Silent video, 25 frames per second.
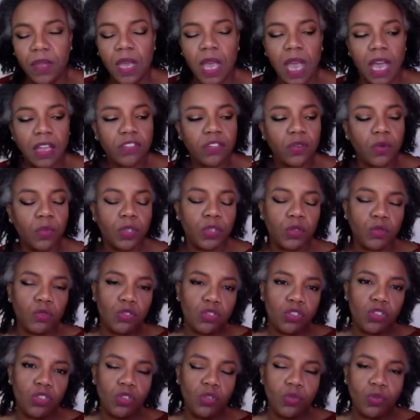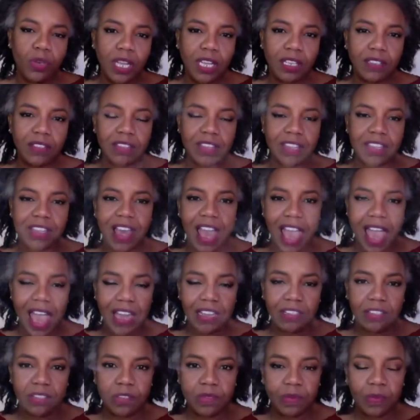And so when you tune into
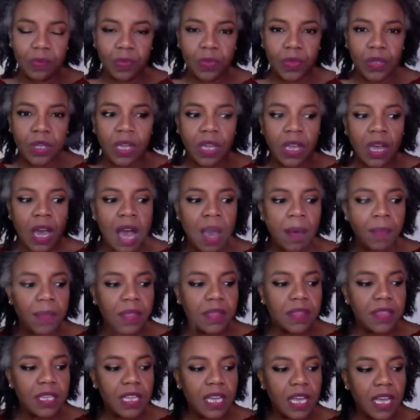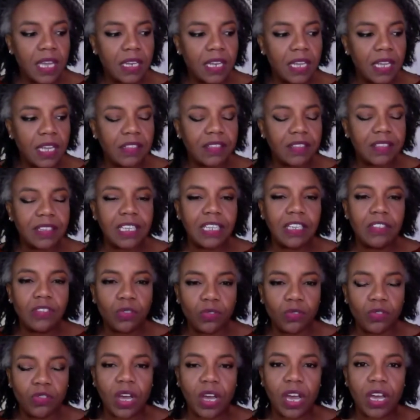that, then it's
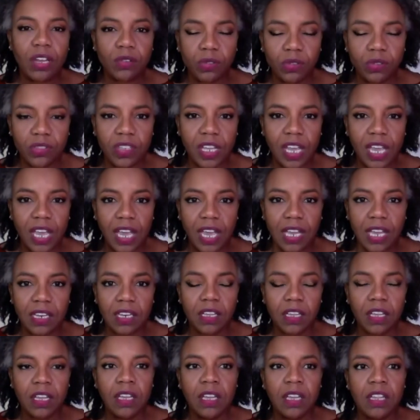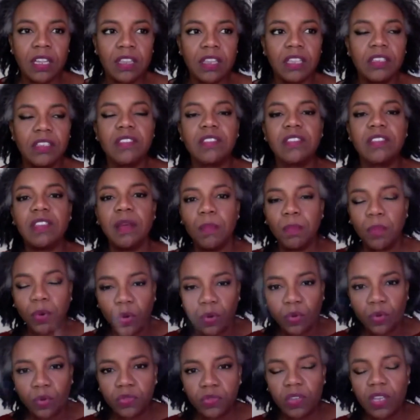easier to understand the
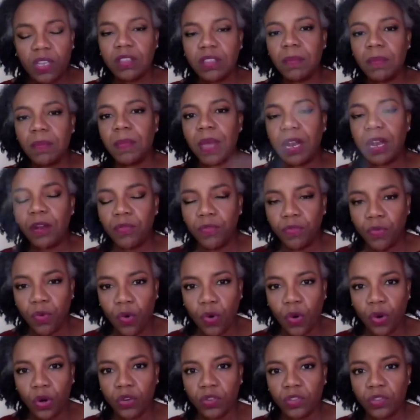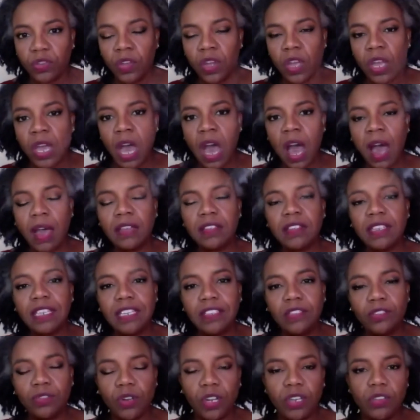symbols, the metaphors. It's
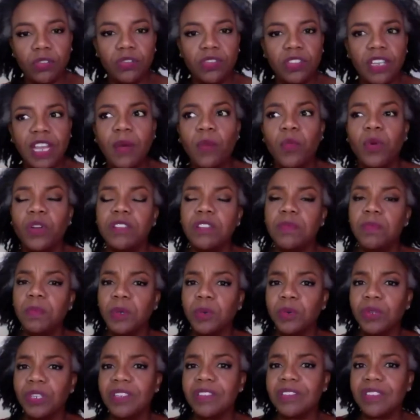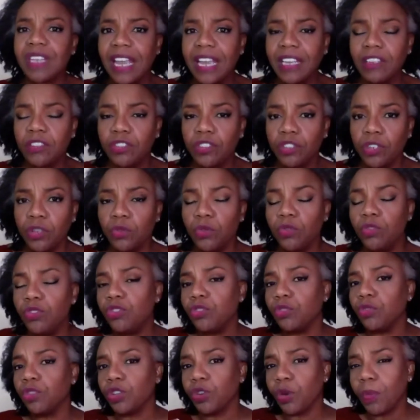easier to understand what spirit is saying to you
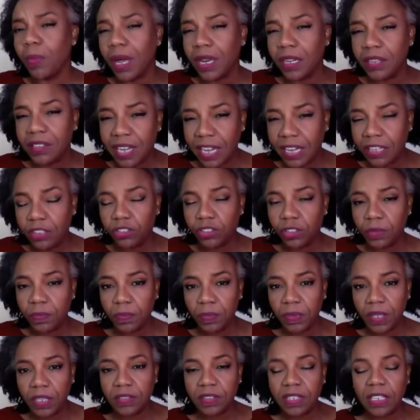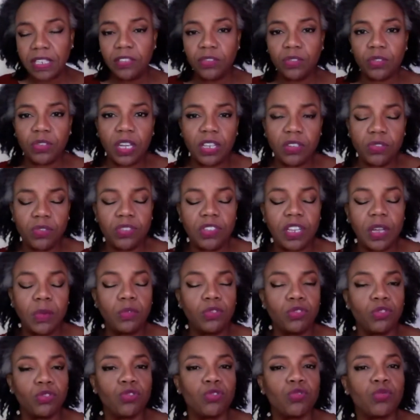during your meditation. It's easier to understand
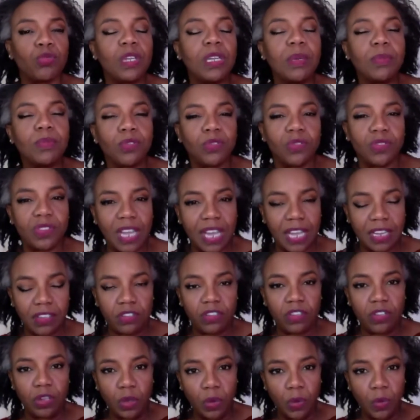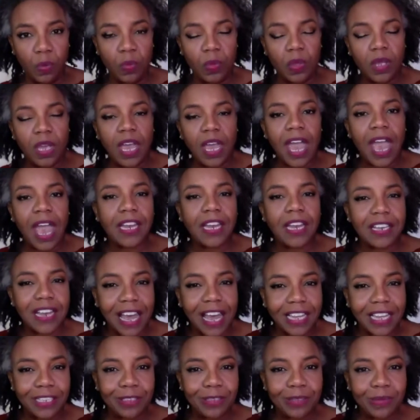what your dreams are saying to you at
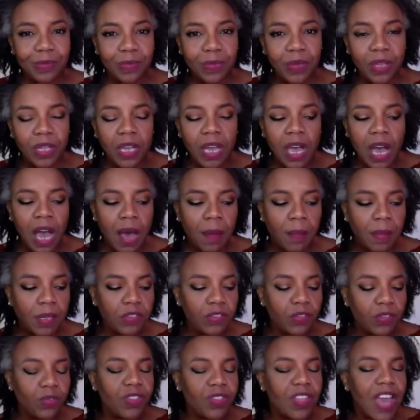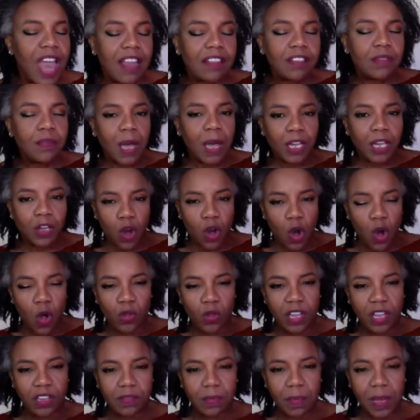night. And so that's my goal.
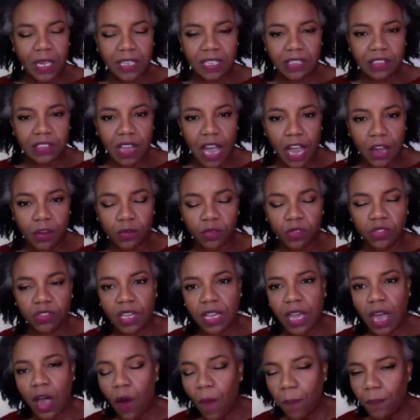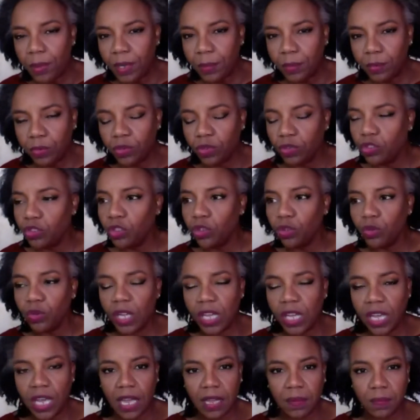That's my desire, is to help people to tune
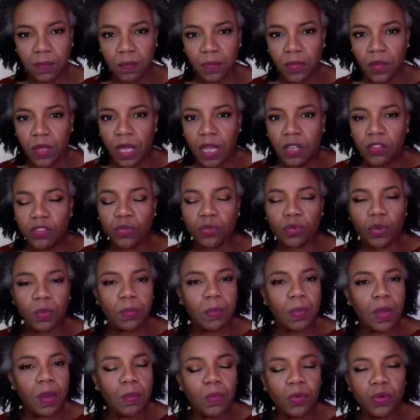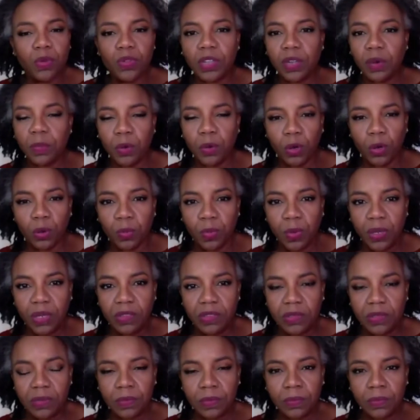in, to remember their
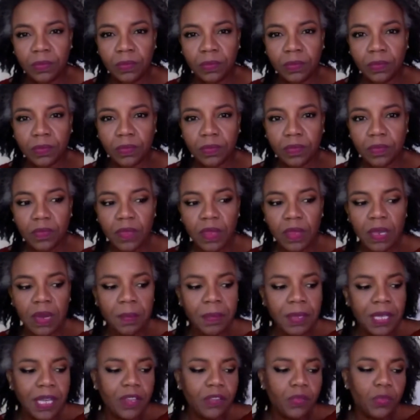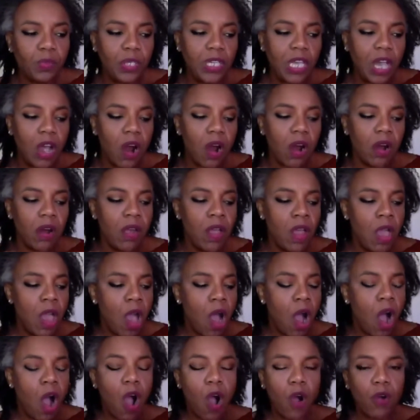purpose, because we are
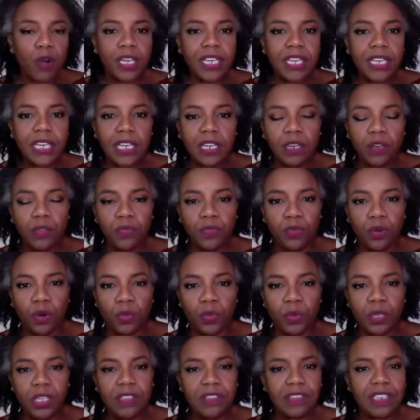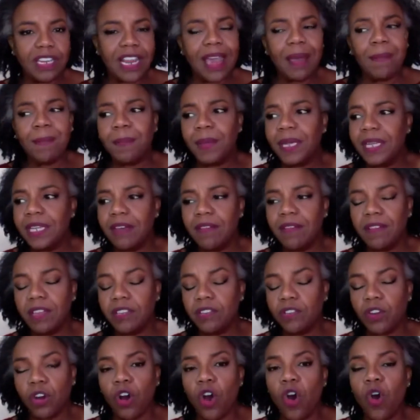all here for a reason, and many of
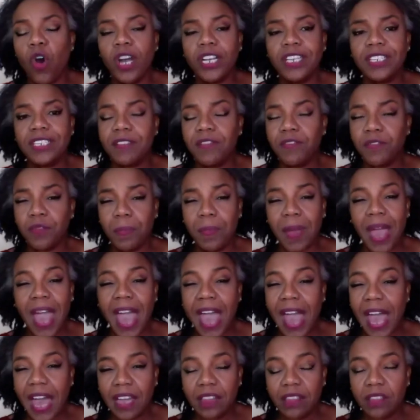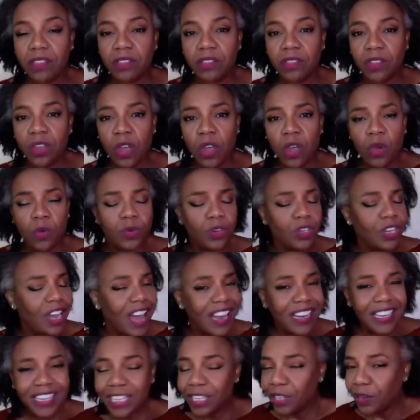us are on different paths. We're
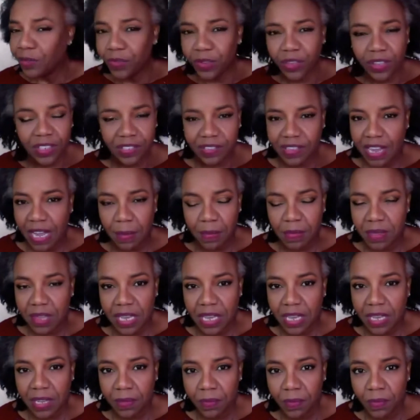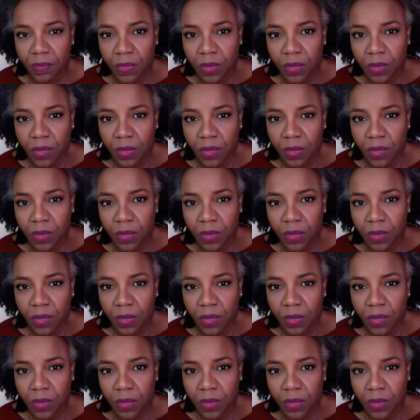not here for the same thing.